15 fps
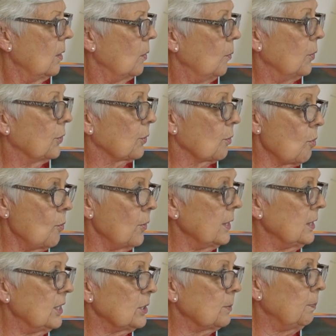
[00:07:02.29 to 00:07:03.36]
With
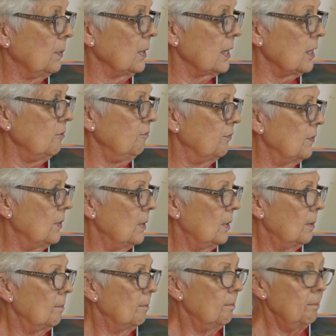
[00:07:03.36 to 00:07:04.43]
growing disbelief,
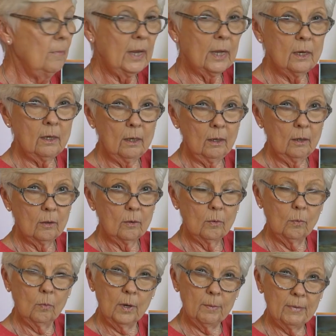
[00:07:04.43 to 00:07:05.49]
men,
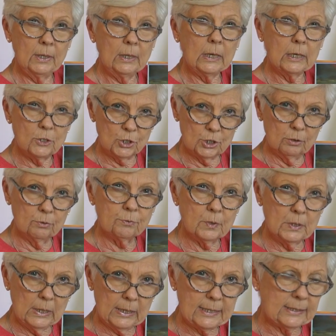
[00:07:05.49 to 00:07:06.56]
women, and
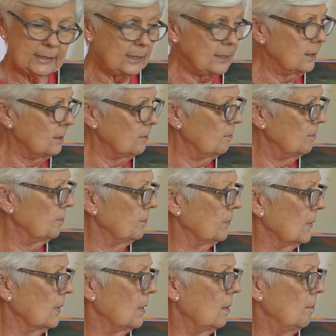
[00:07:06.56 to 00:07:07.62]
children listen.
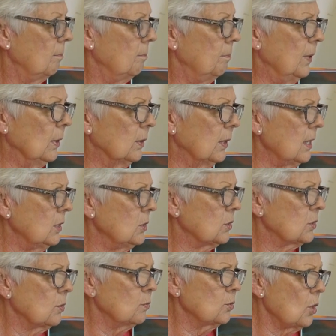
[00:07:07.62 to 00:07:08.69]
Buildings
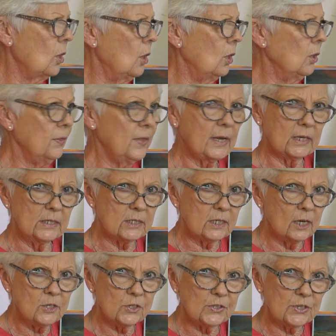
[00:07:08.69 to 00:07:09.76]
so tall they can
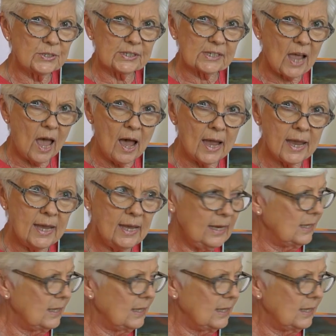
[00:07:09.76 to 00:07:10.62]
touch the sky?